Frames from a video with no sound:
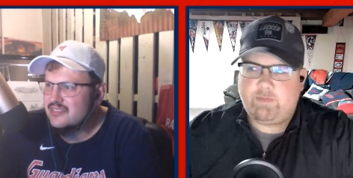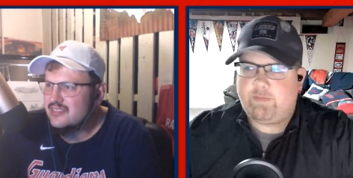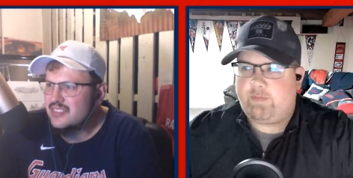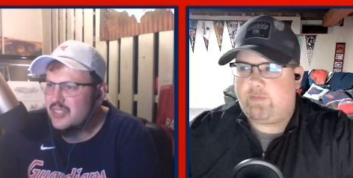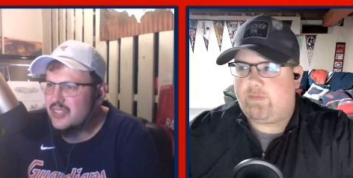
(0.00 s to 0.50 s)

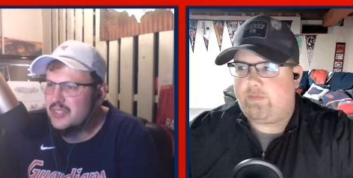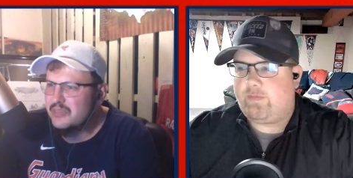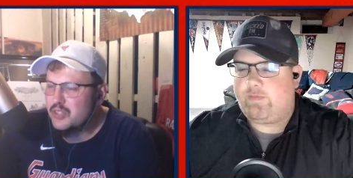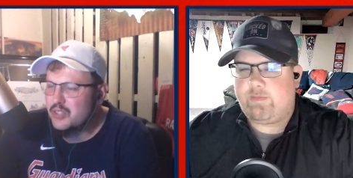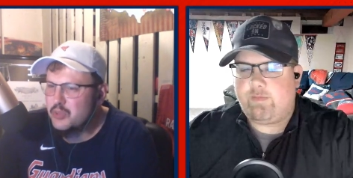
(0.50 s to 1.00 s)
Speaker 1: He was a
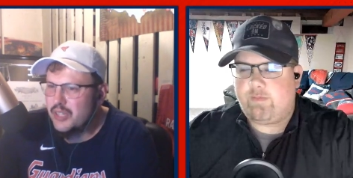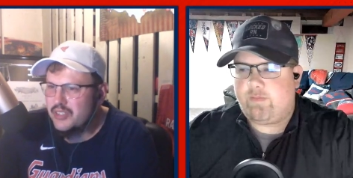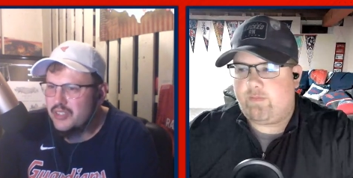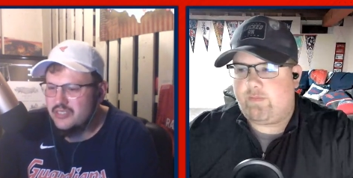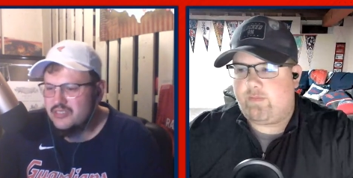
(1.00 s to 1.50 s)
first
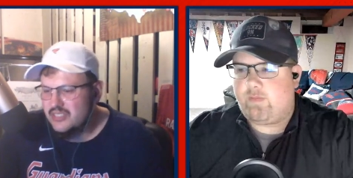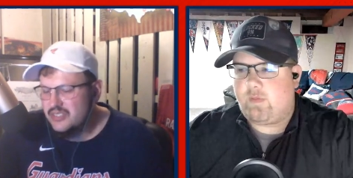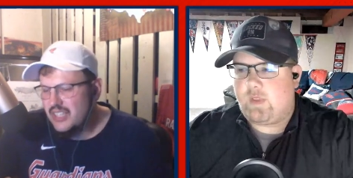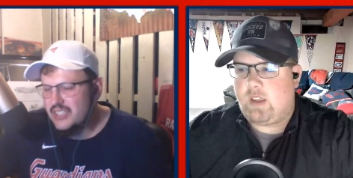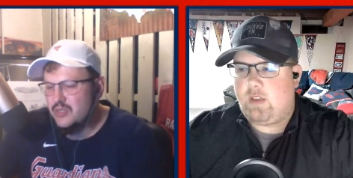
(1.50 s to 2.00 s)
rounder. He was
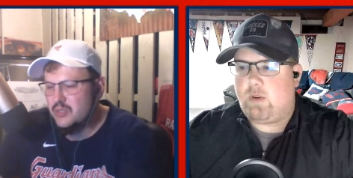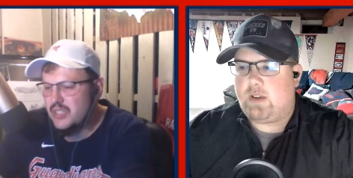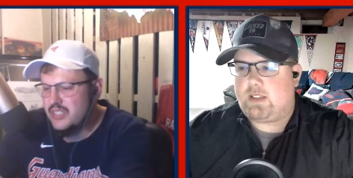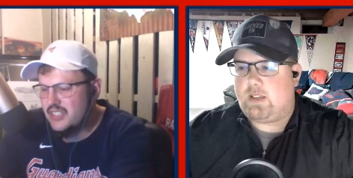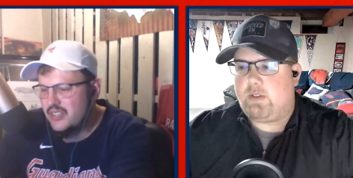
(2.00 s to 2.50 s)
a high
Speaker 2: school
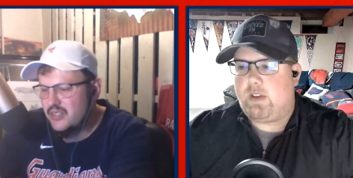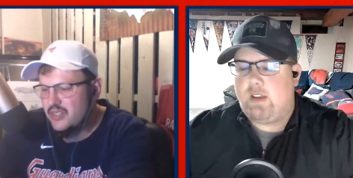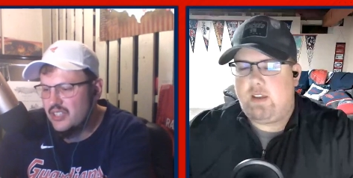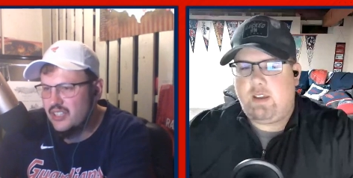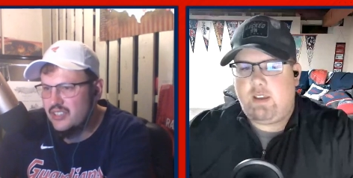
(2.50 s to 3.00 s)
kid. Didn't he go
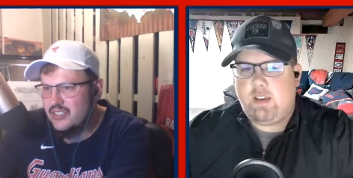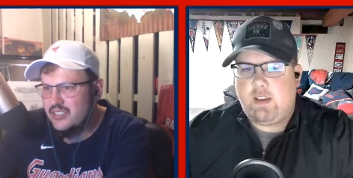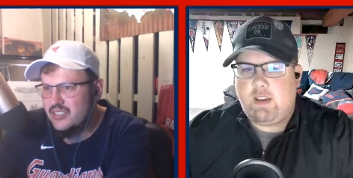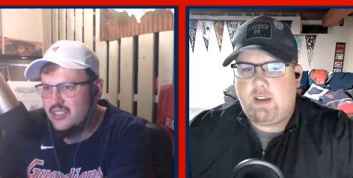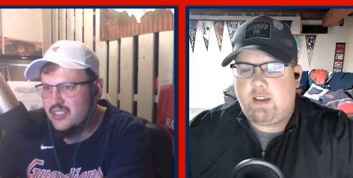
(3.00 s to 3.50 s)
to college?
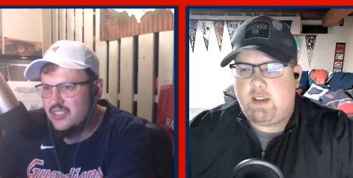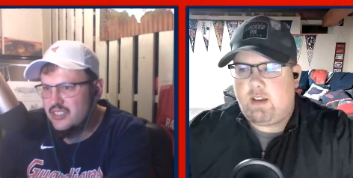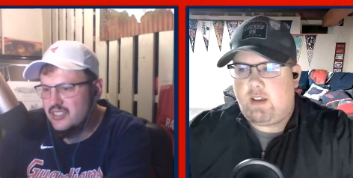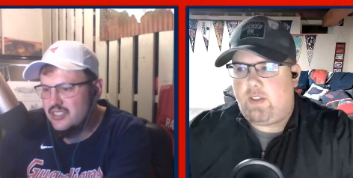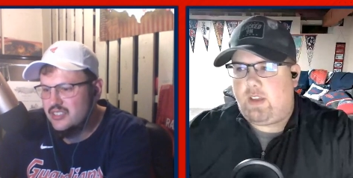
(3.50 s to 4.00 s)

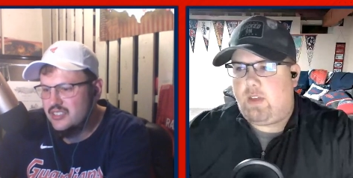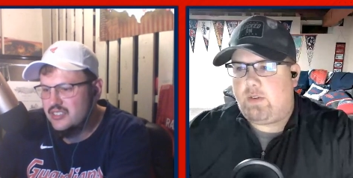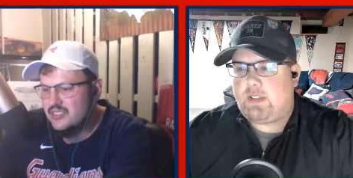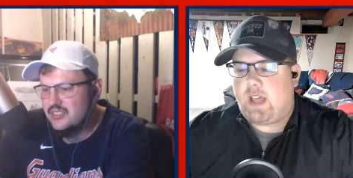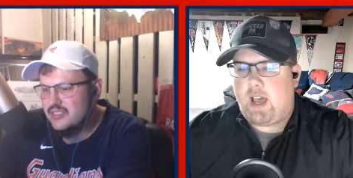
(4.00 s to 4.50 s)
I think he
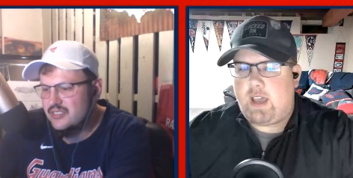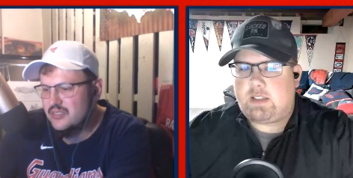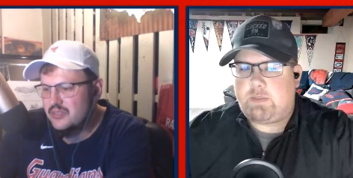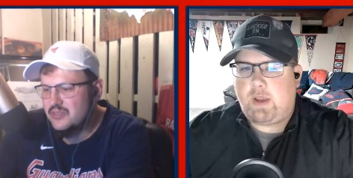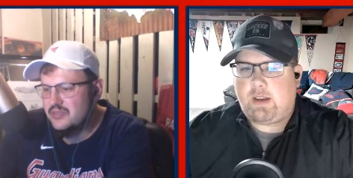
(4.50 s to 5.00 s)
was the
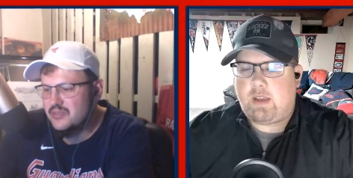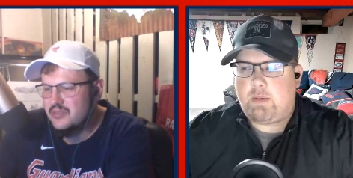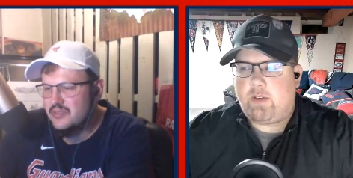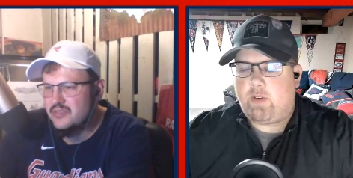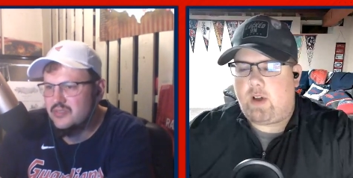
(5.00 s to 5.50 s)
highest pick to come
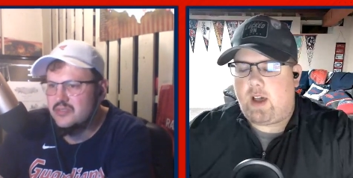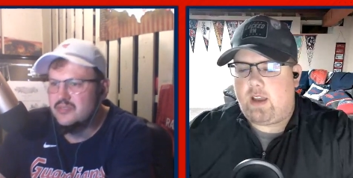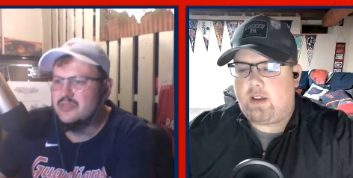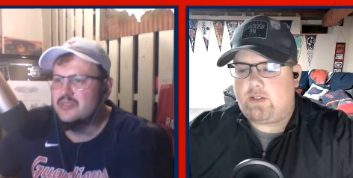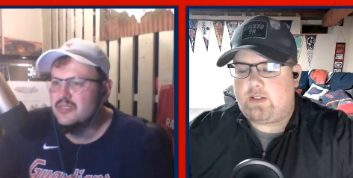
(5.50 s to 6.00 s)
out of
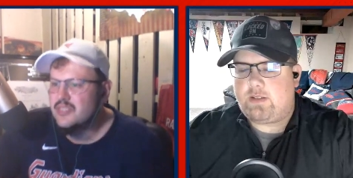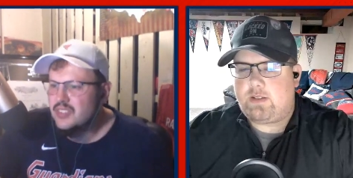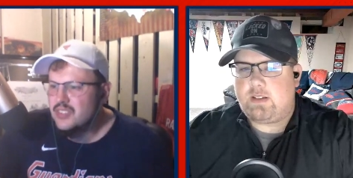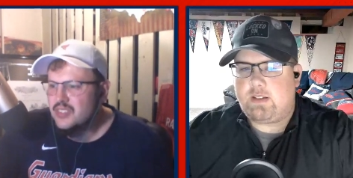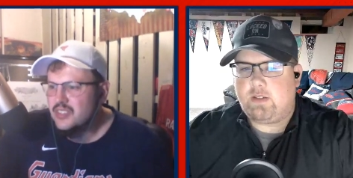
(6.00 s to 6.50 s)
Ohio
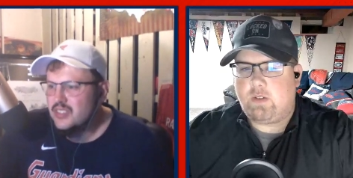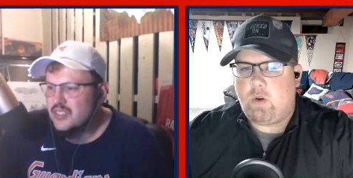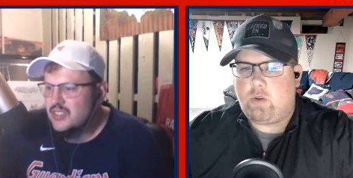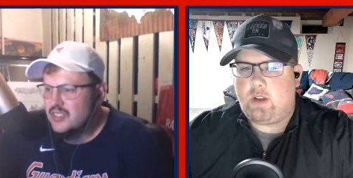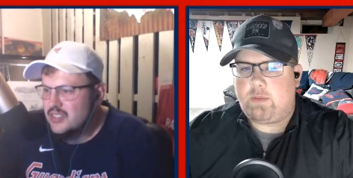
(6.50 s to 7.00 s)
until
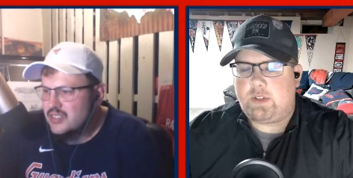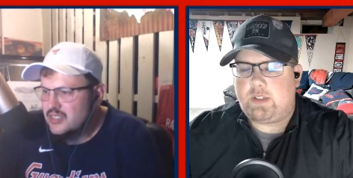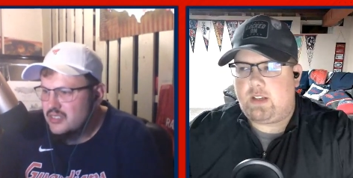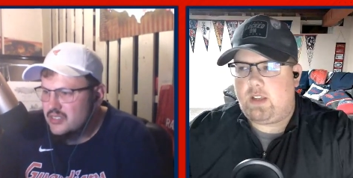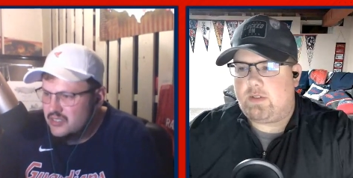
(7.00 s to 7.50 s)
Colt
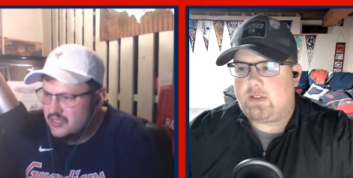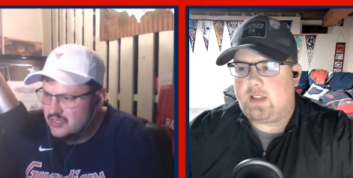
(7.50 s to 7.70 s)
Emerson. He was the